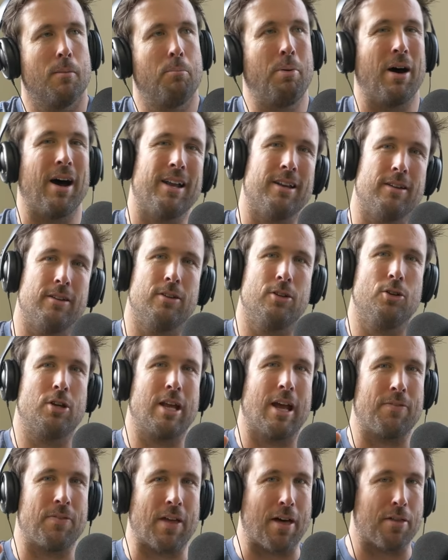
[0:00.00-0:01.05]
But you
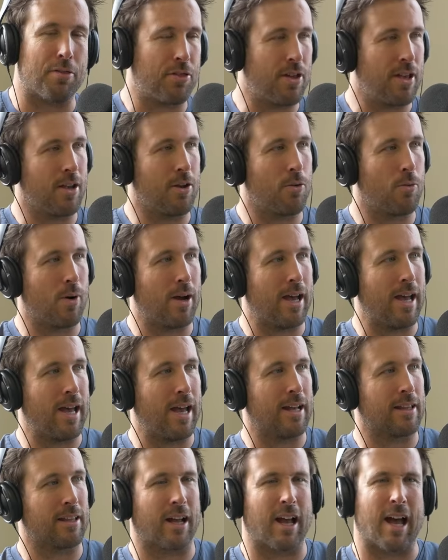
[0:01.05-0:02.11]
get that thing
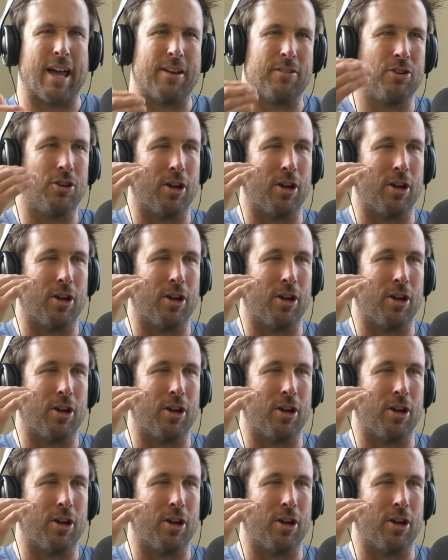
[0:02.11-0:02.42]
where, like, I had,